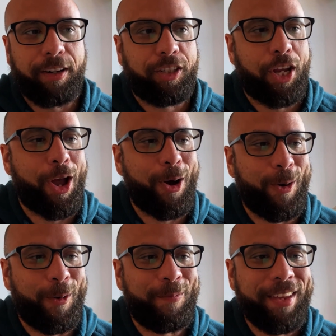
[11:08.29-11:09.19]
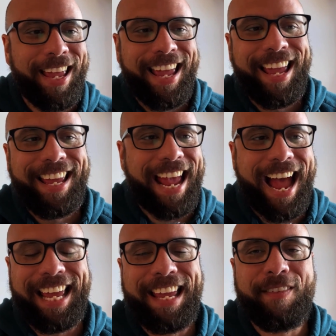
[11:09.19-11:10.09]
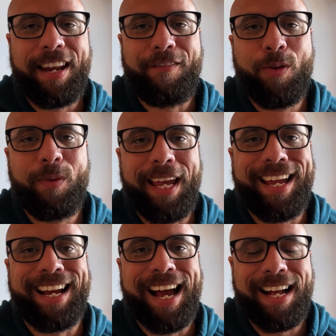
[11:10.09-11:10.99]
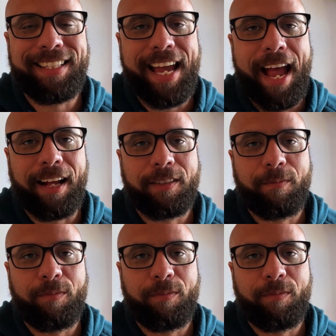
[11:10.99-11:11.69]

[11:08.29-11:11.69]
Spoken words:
So yeah, even if you get in contact